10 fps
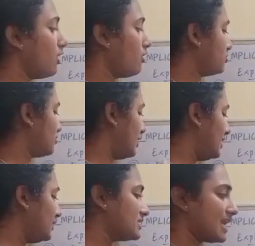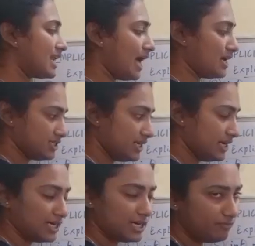belongs to int, which is a larger
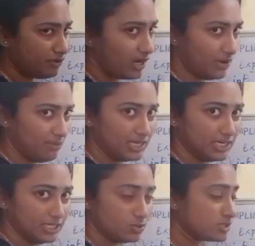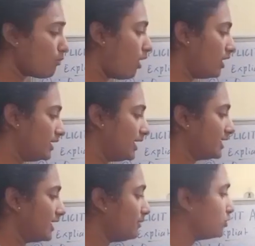data type. We are converting it to a smaller
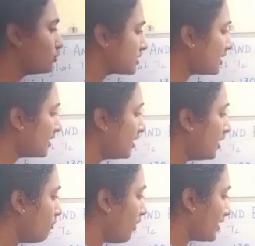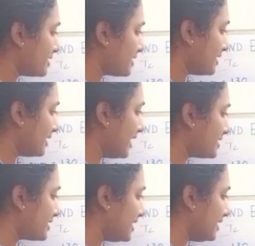data type using what is the
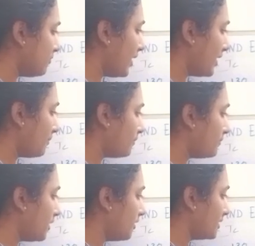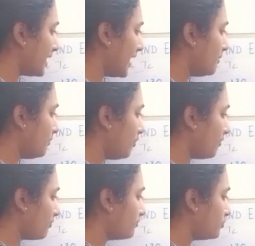syntax? ty, type
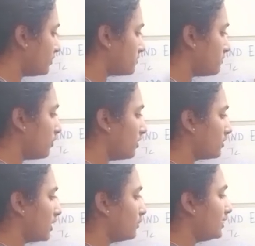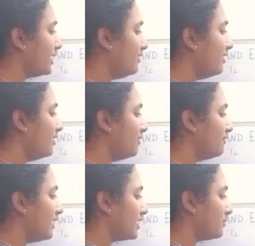of to which we want to convert a
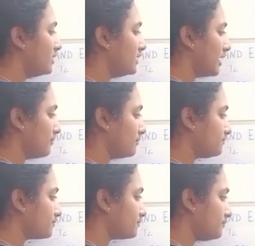variable name,